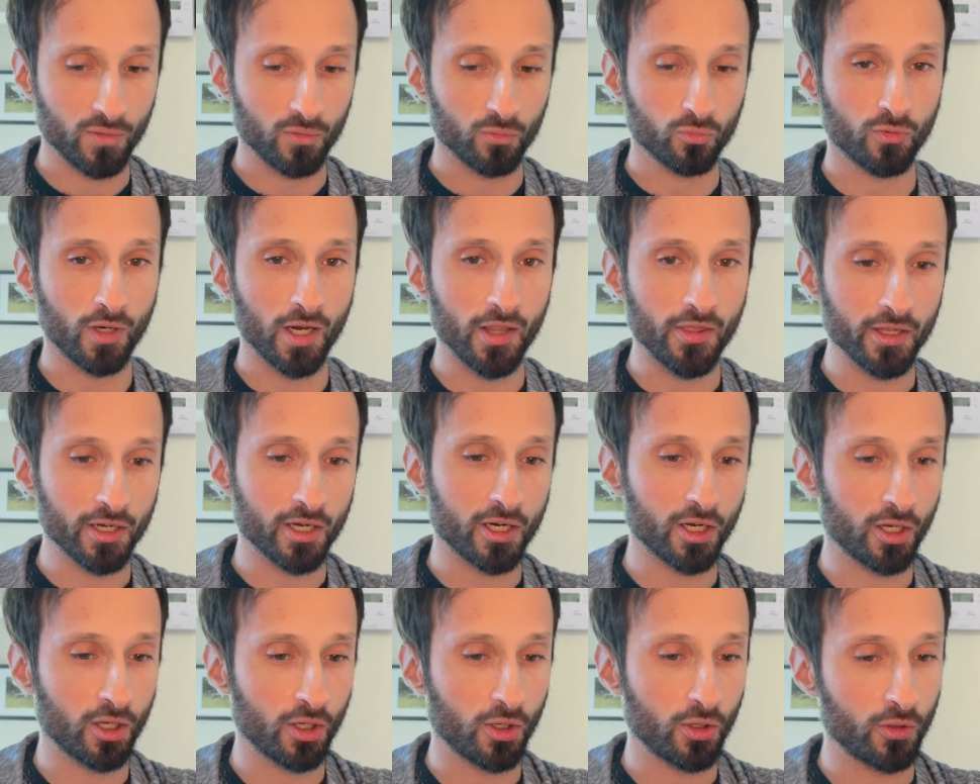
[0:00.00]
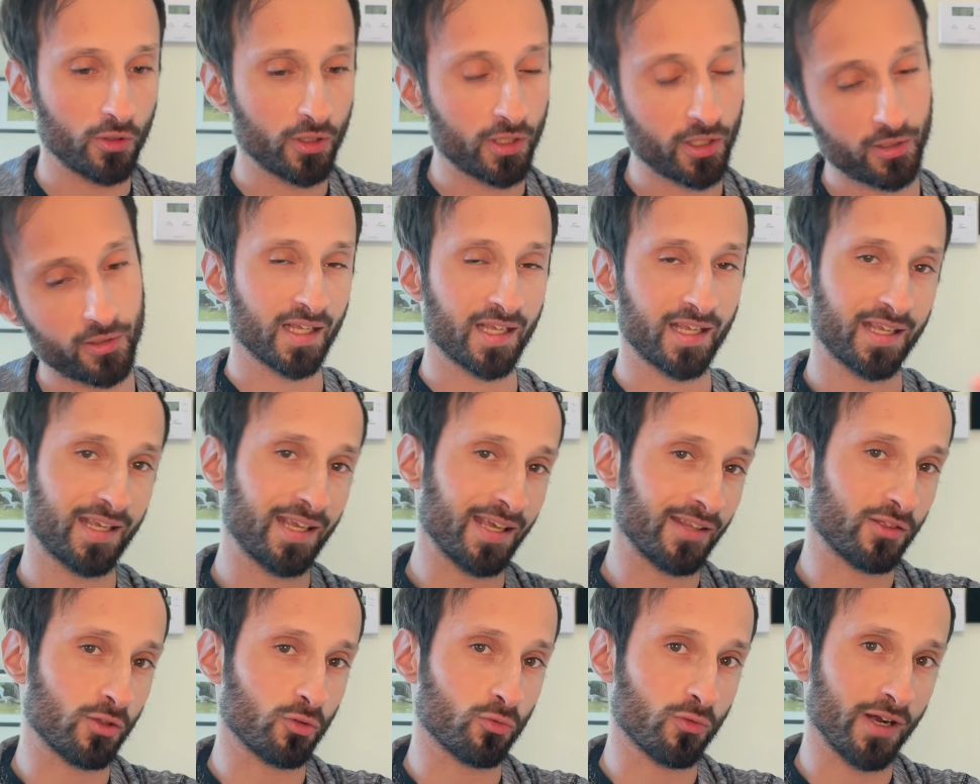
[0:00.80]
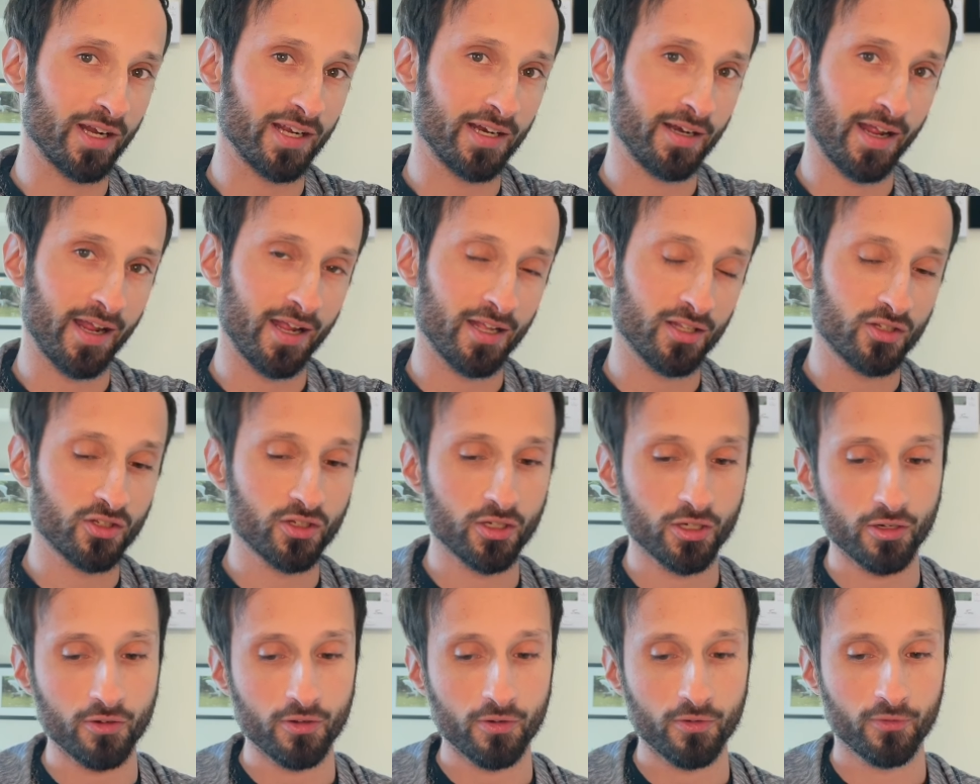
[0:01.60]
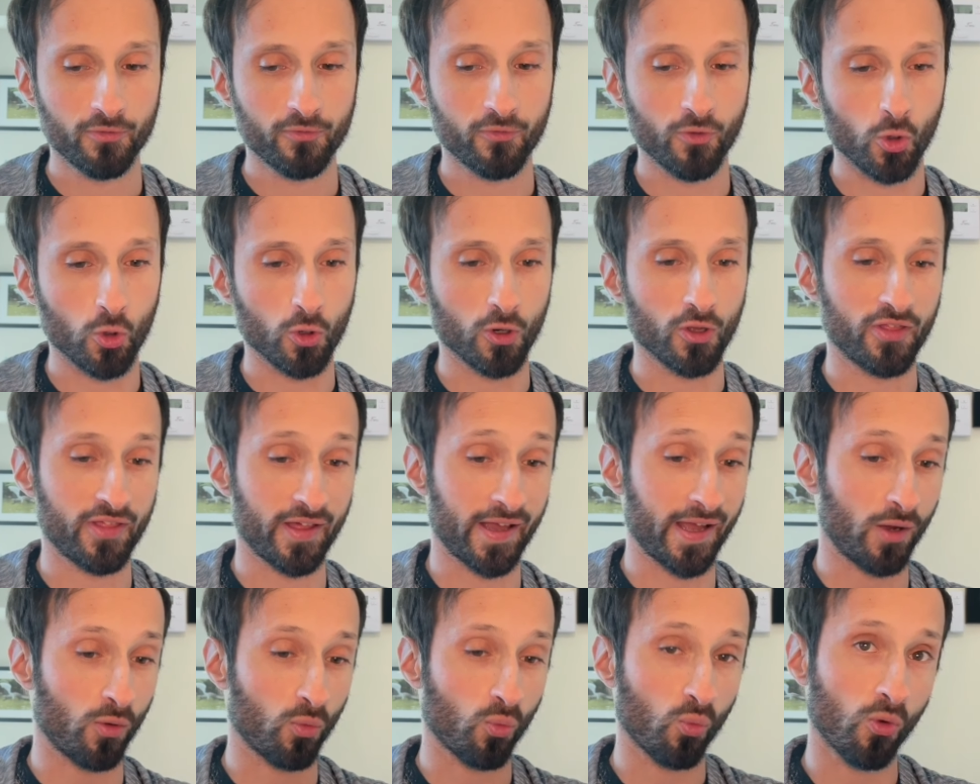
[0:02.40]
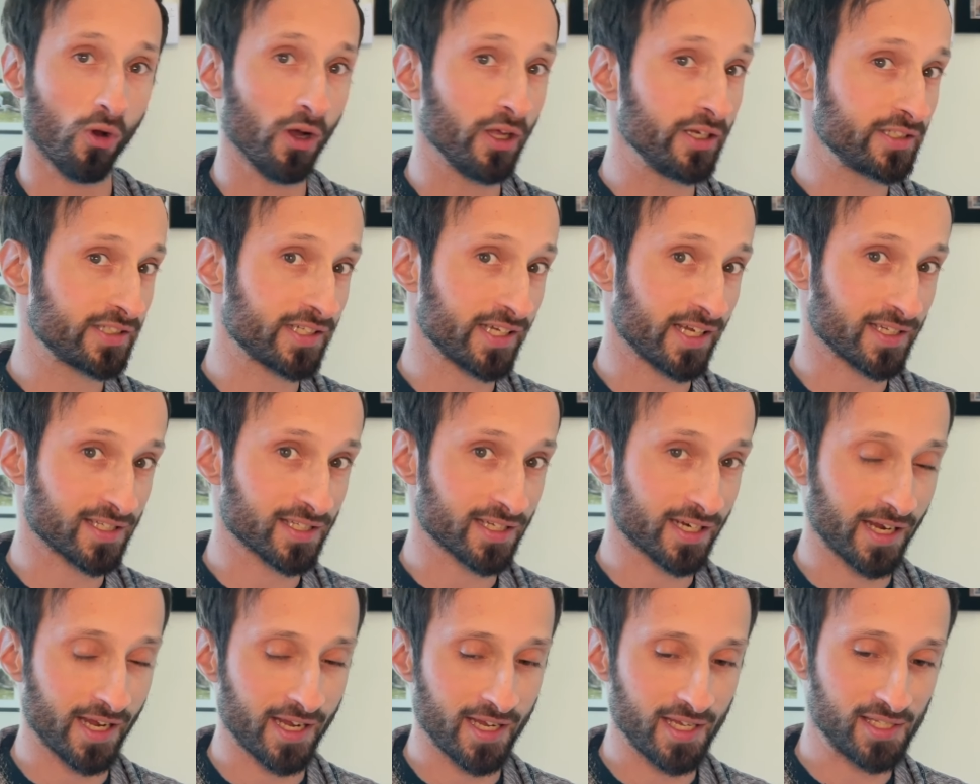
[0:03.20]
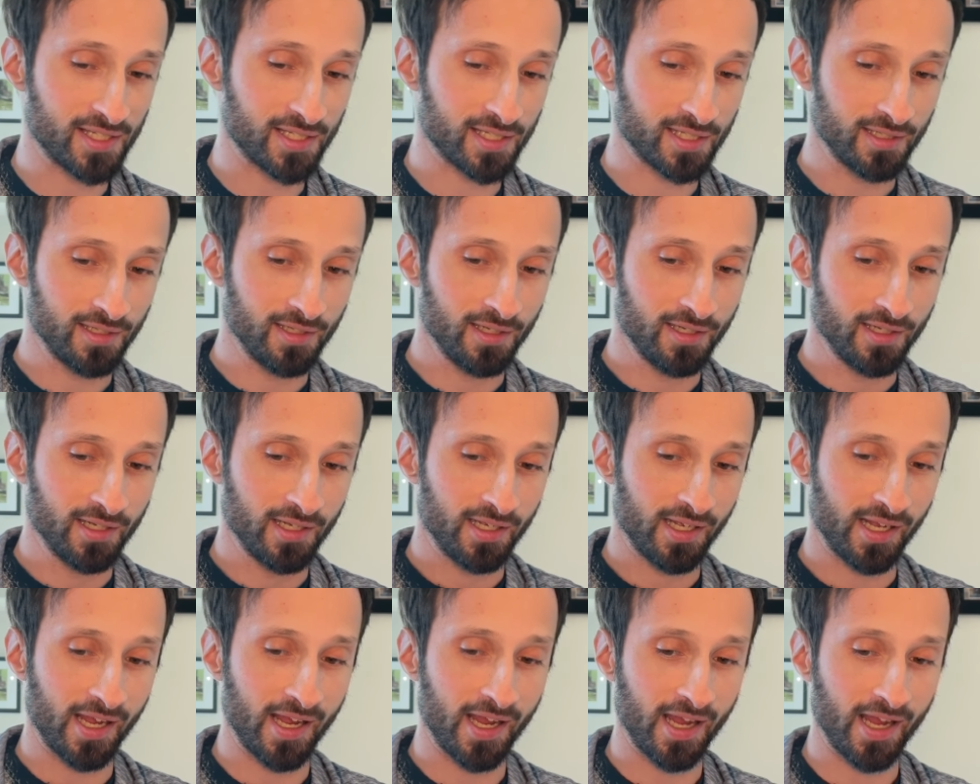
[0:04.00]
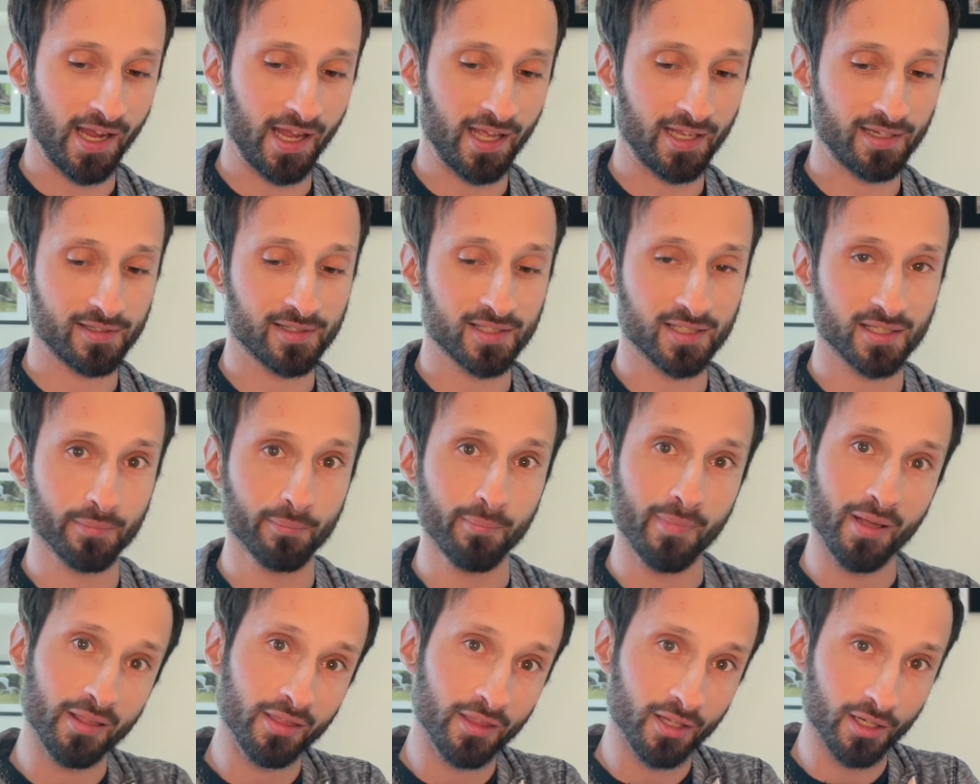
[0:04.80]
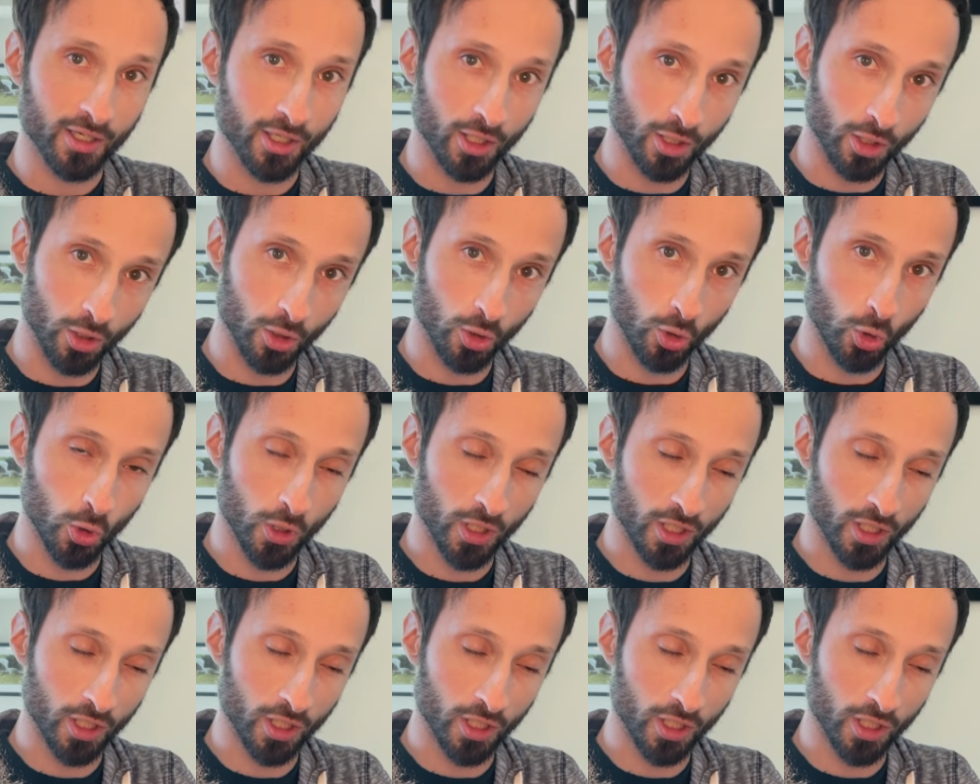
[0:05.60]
Run the code, get the right answer for that one test case, and submit the code